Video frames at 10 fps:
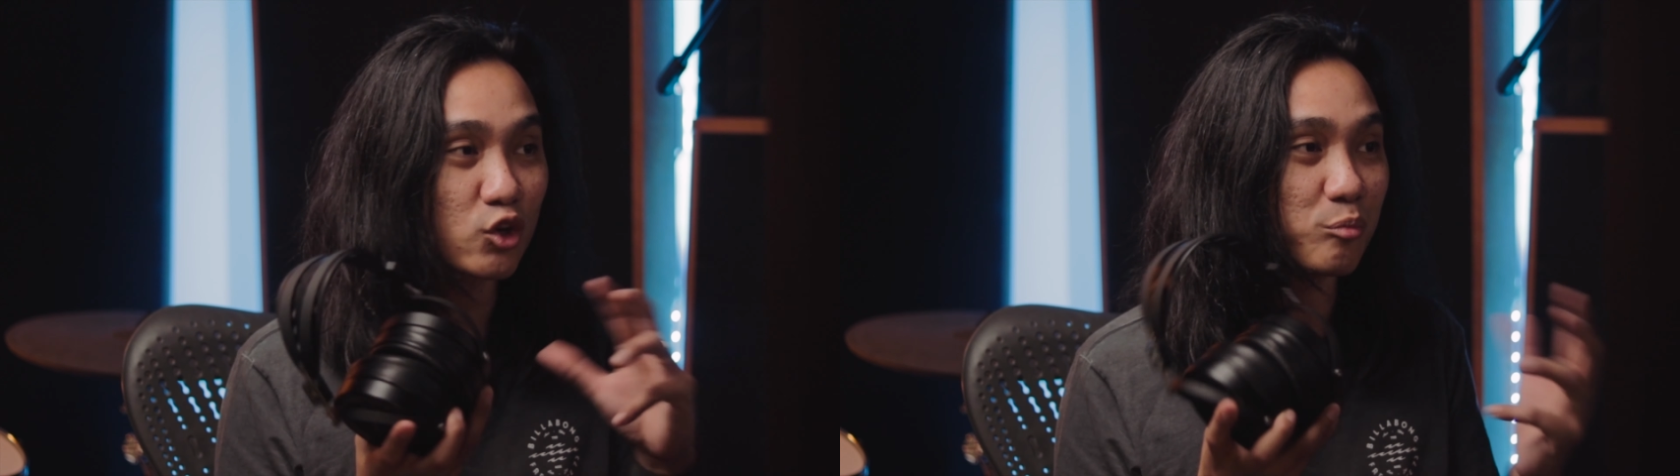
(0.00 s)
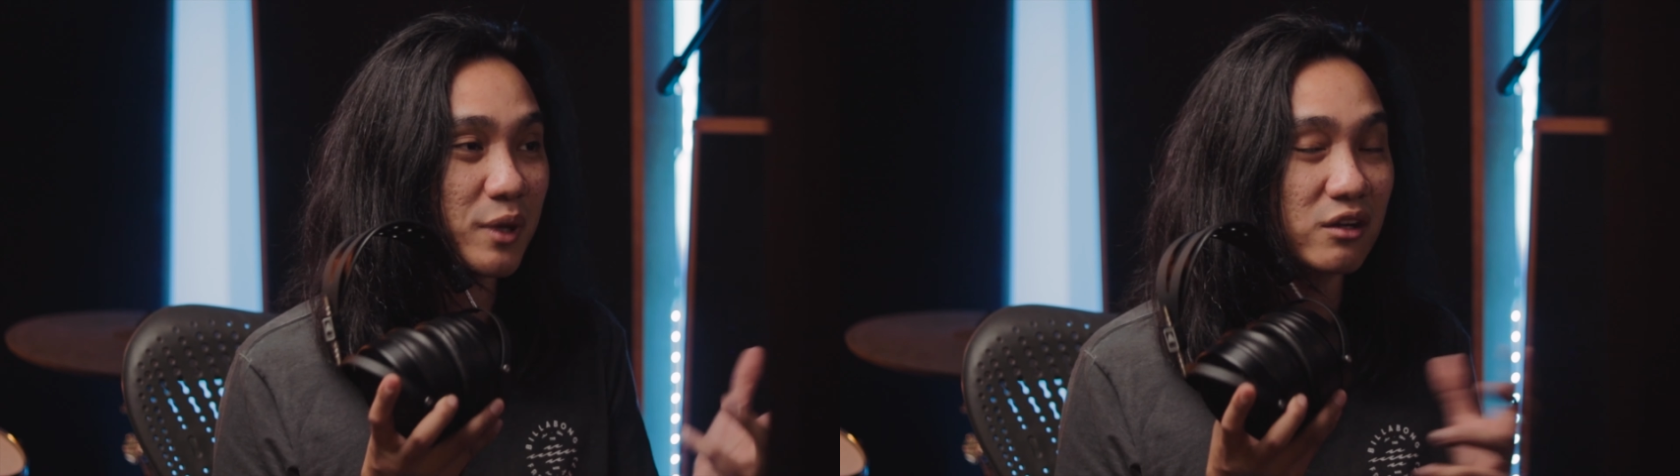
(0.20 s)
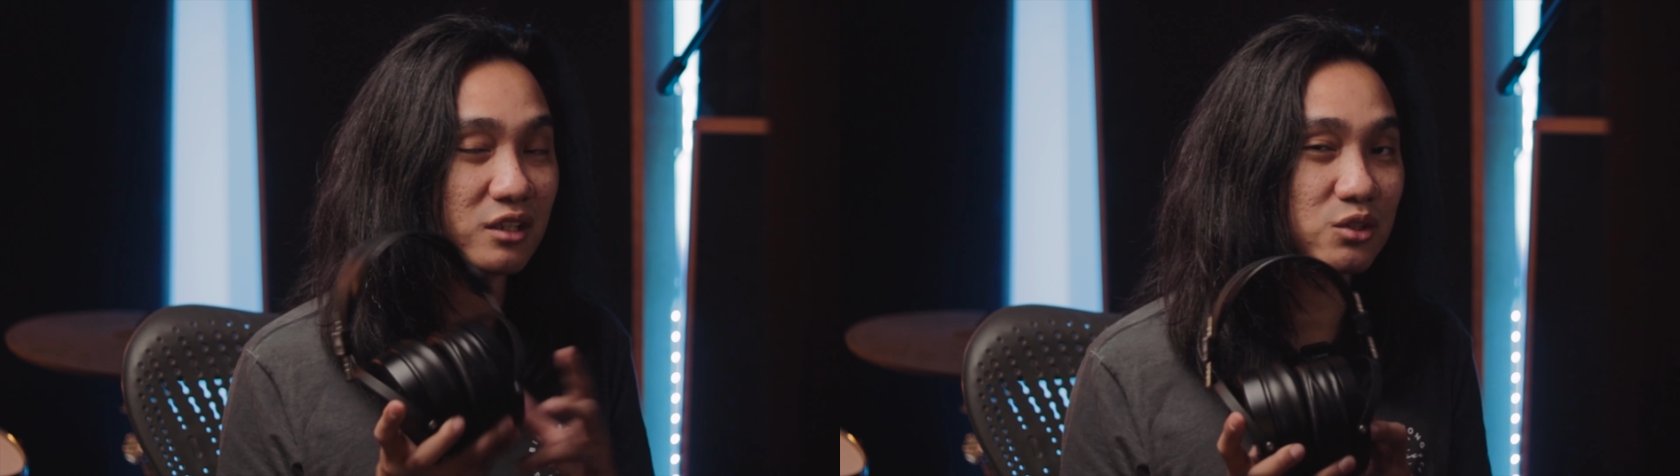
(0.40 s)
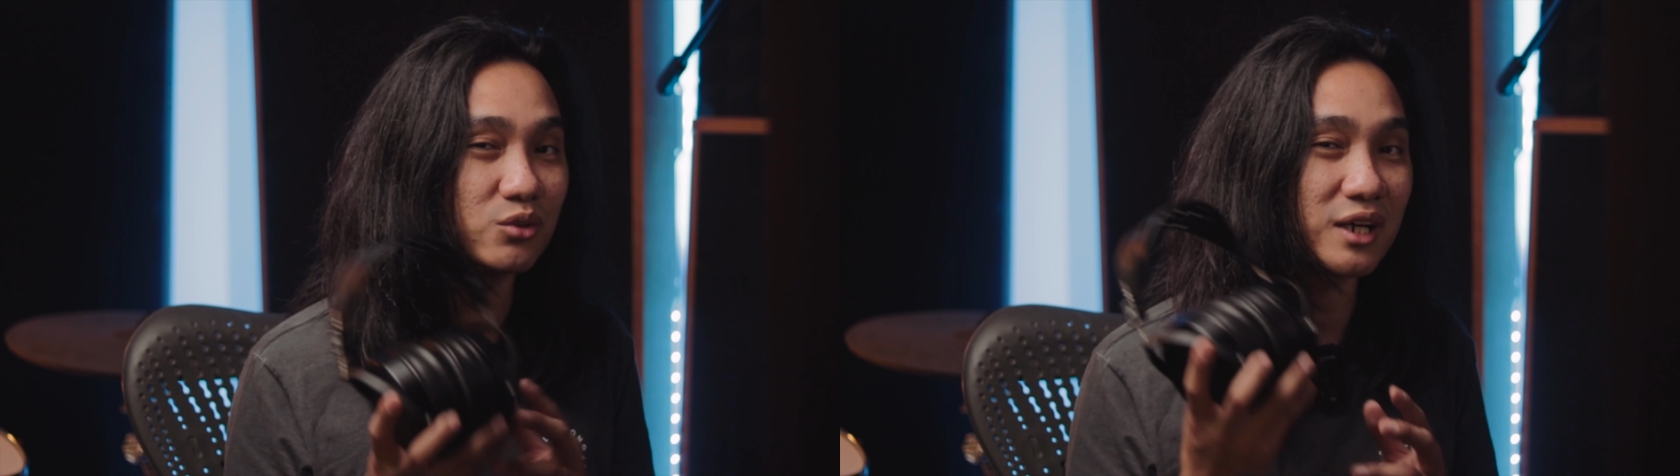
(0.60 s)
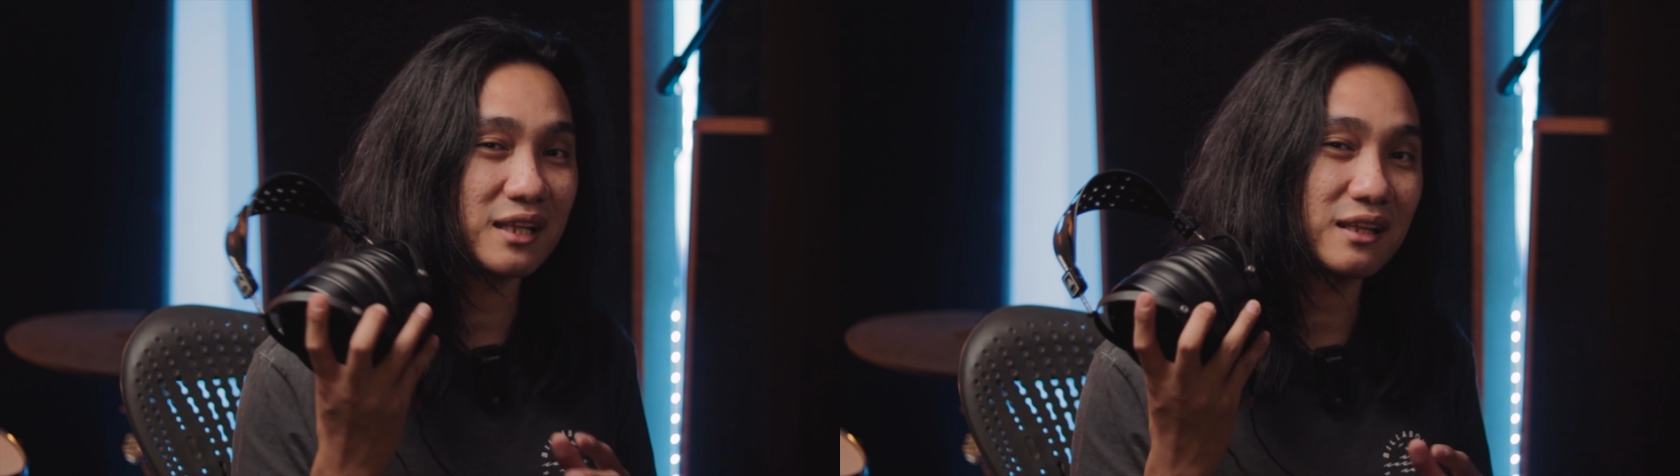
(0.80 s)
Comparing the
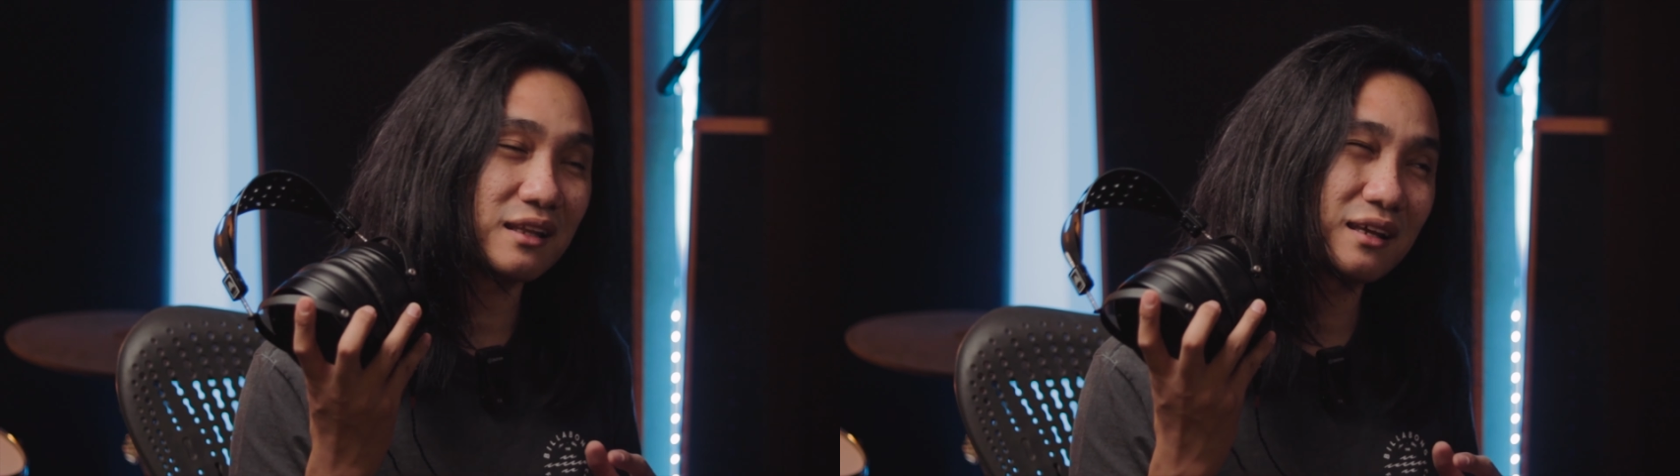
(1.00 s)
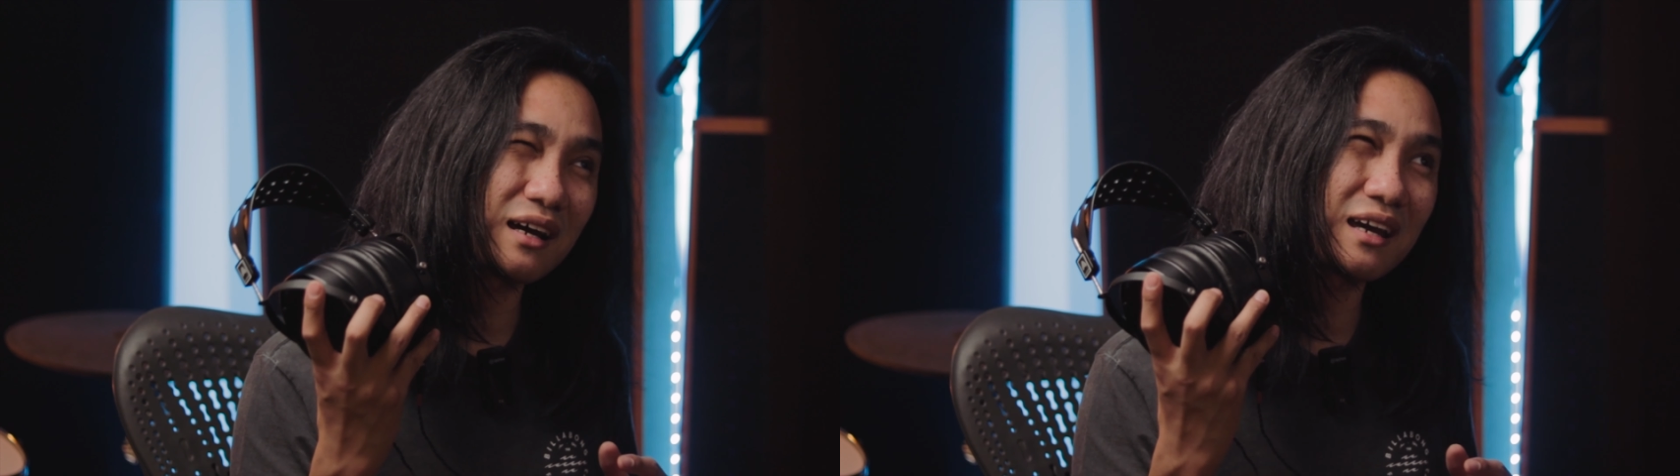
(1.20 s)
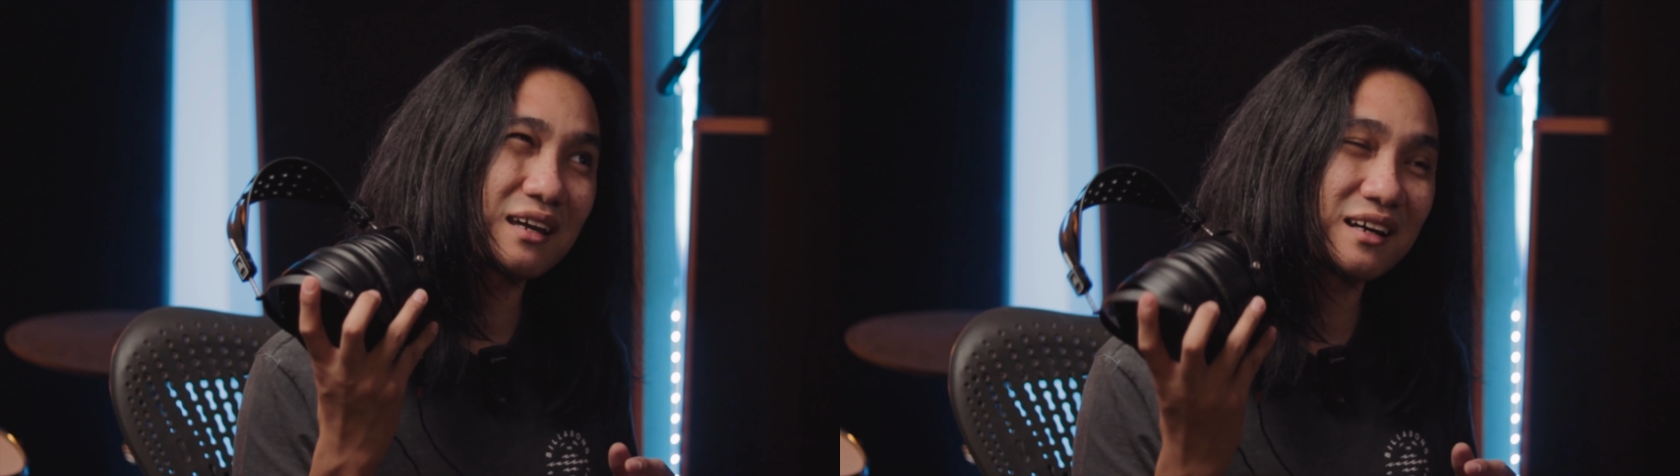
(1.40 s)
two, I